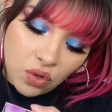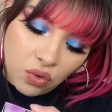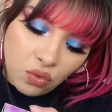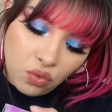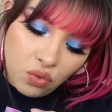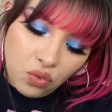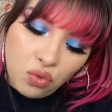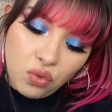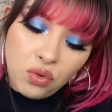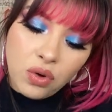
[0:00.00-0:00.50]

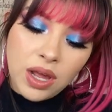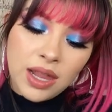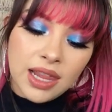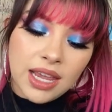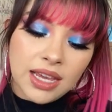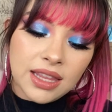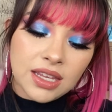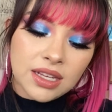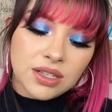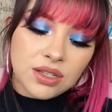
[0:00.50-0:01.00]
Ooh, I
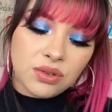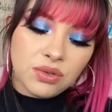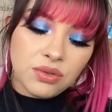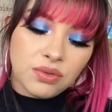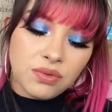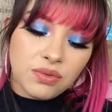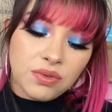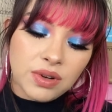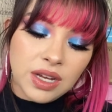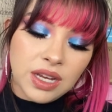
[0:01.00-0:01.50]
like this
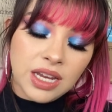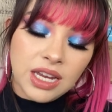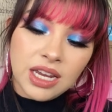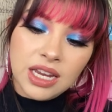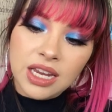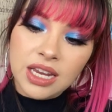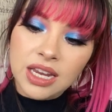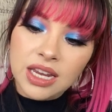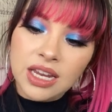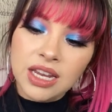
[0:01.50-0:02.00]

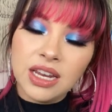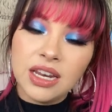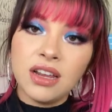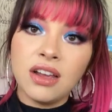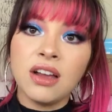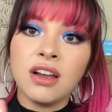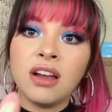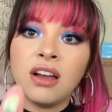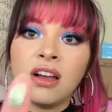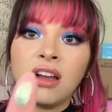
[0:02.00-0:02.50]
green.
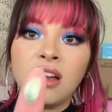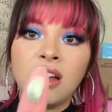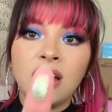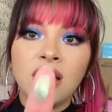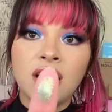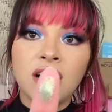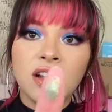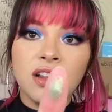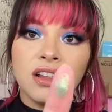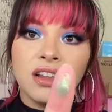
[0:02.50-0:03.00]

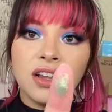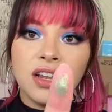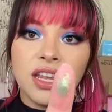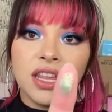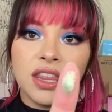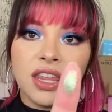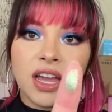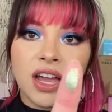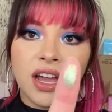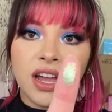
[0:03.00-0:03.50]
Look at
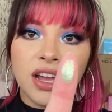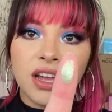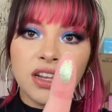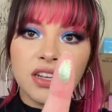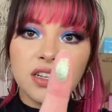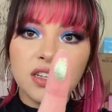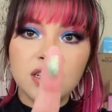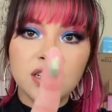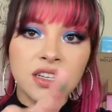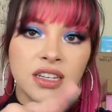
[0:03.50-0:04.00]
that.